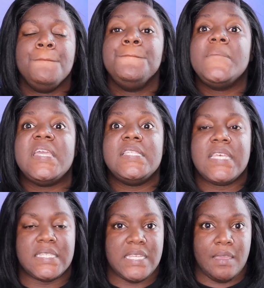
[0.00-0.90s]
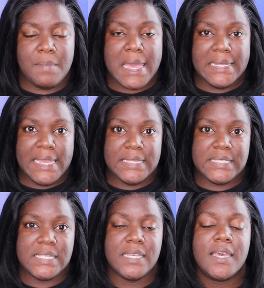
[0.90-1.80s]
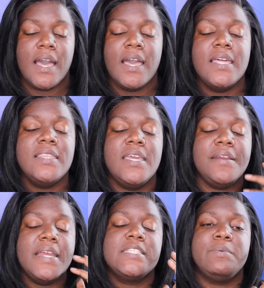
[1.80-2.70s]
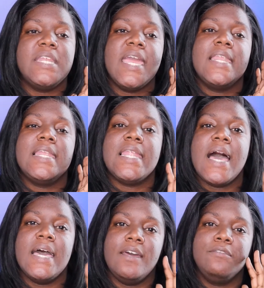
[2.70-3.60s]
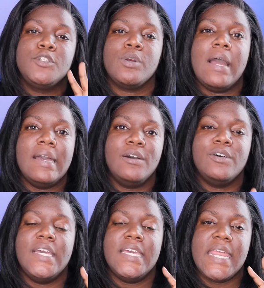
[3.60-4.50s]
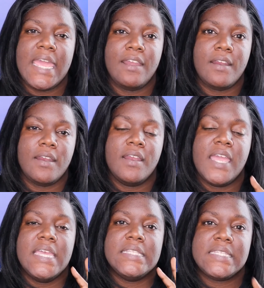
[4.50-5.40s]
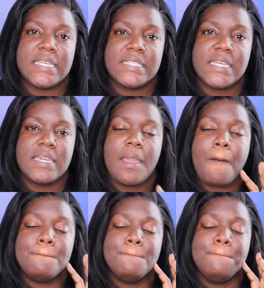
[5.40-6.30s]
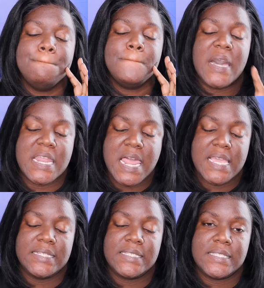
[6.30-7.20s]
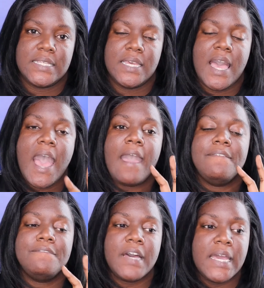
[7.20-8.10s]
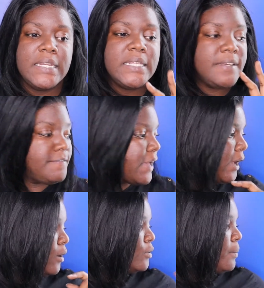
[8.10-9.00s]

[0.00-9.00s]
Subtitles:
me tinting my lace. There has been a lot of trial and error in tinting my lace. I finally found